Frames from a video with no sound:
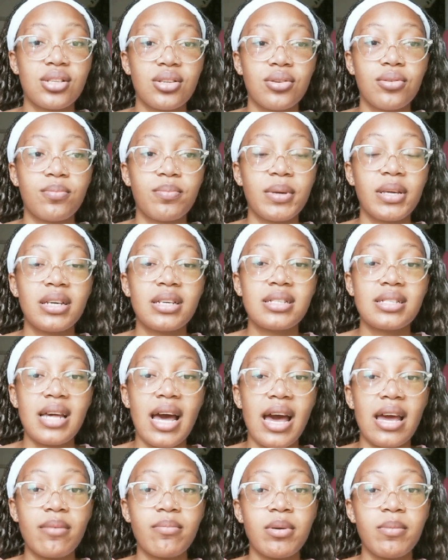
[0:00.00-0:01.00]
So because
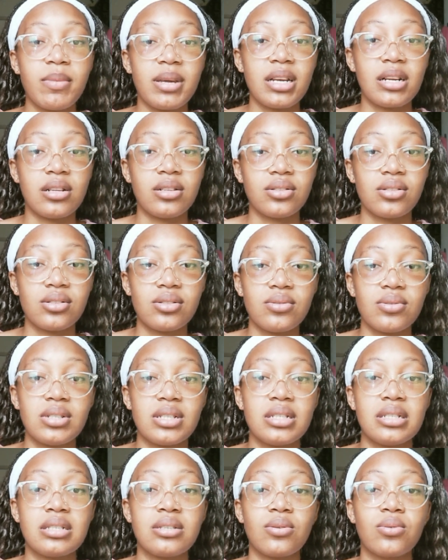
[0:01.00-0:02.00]
I'm a medical
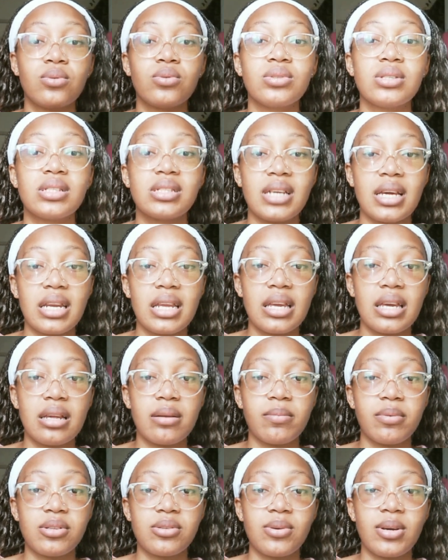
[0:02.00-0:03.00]
student who's studying
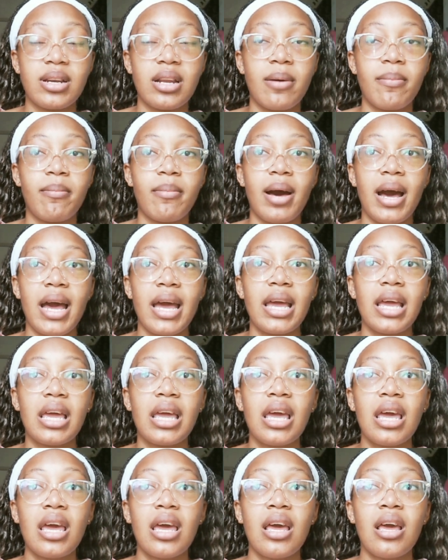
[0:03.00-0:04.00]
in Botswana,
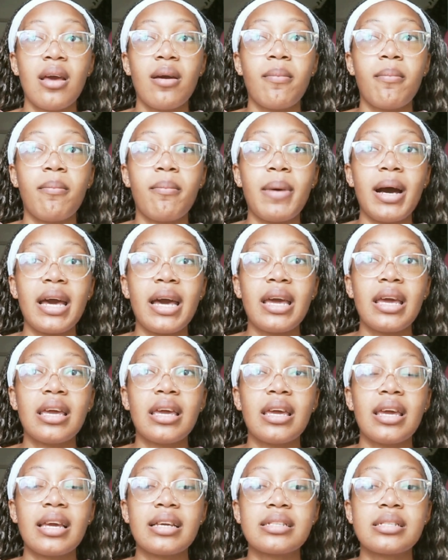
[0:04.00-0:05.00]
my
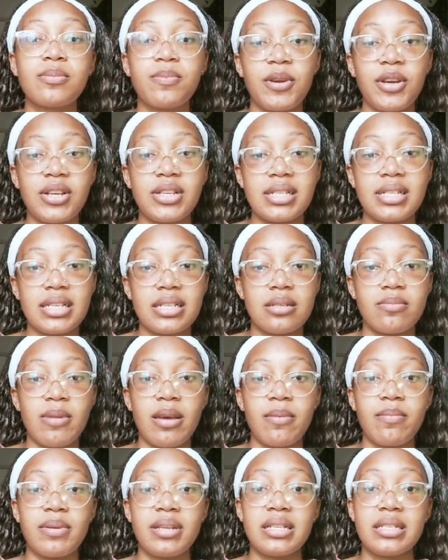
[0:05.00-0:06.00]
experiences
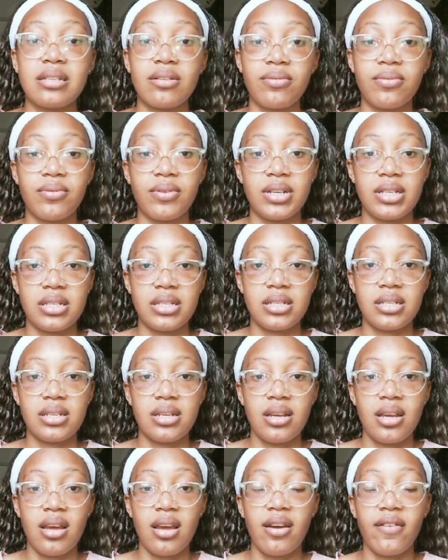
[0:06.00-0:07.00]
might be
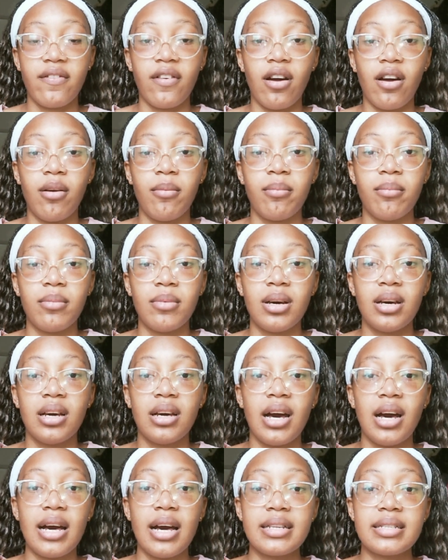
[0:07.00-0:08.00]
different from
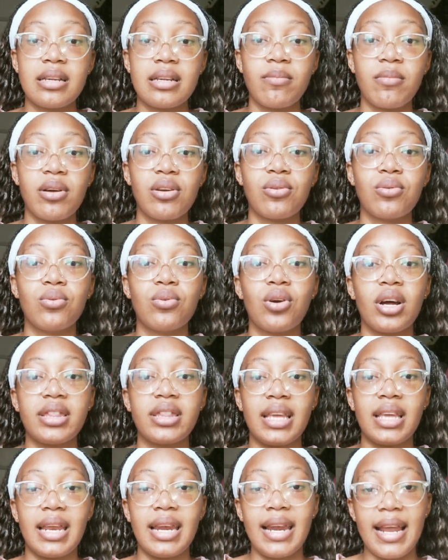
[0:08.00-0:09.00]
someone who
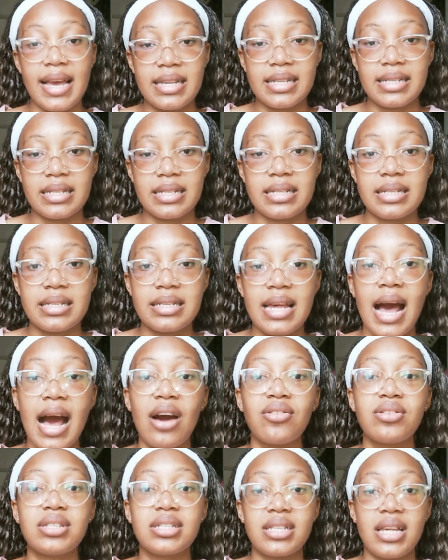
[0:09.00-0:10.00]
got their license
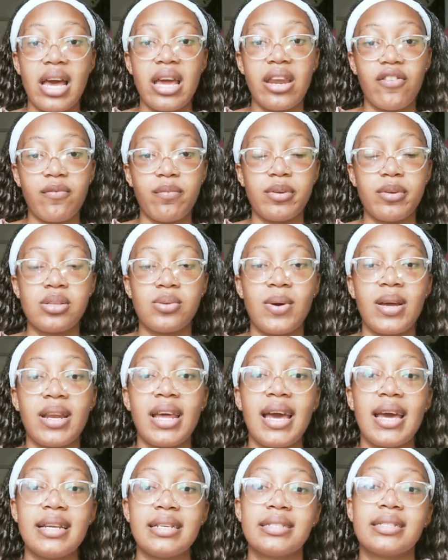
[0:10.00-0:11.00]
outside of Botswana
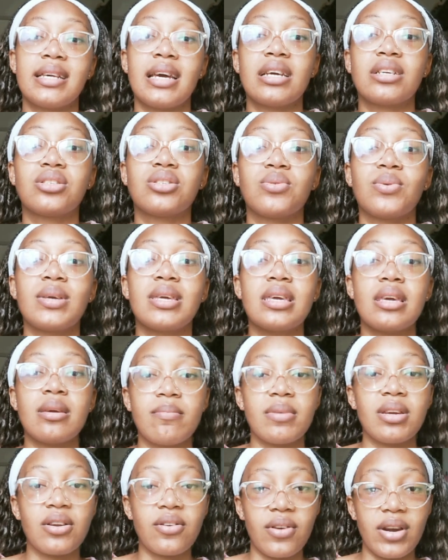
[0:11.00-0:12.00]
and decided to
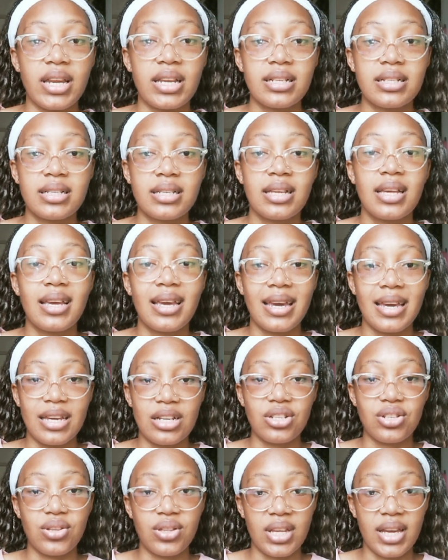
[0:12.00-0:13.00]
immigrate
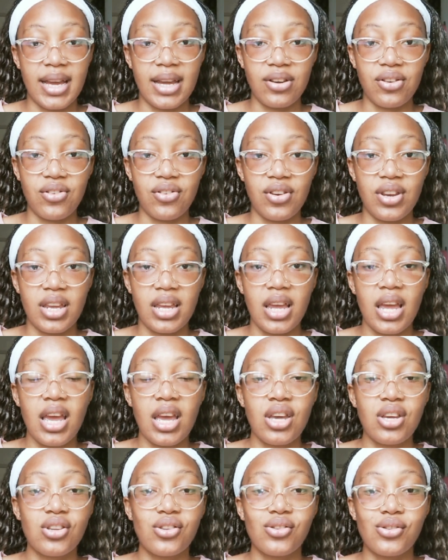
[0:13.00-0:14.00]
into the country.
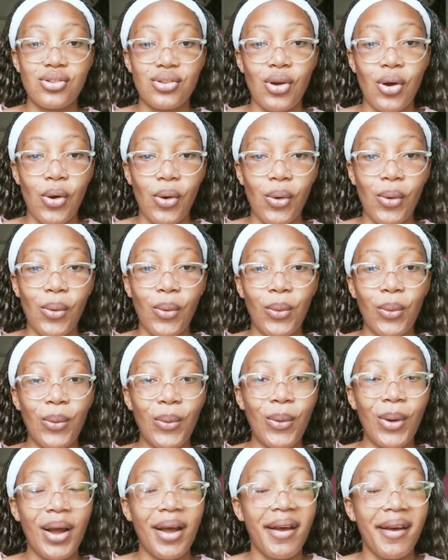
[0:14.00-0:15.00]

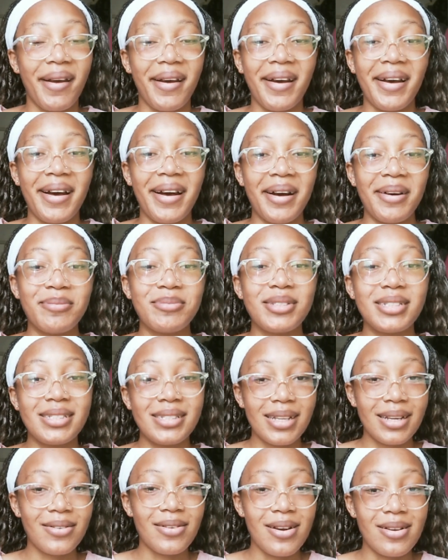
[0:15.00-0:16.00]
So just
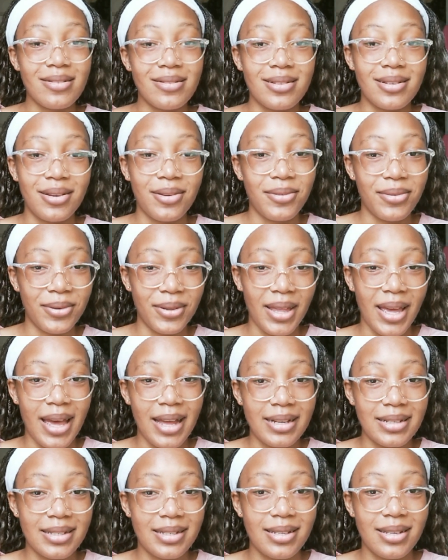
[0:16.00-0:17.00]
stick around for
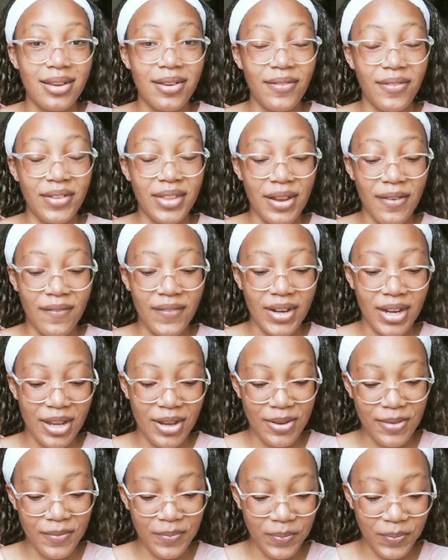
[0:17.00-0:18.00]
that
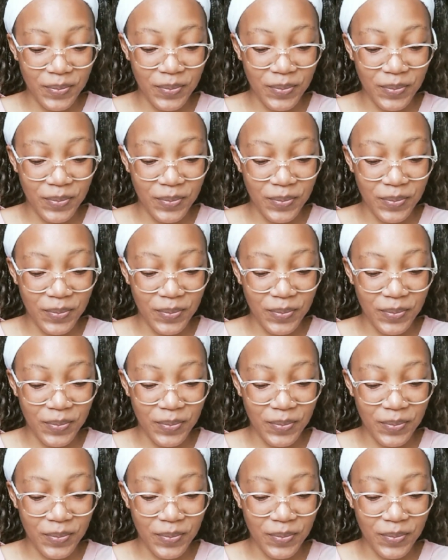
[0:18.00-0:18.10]
video.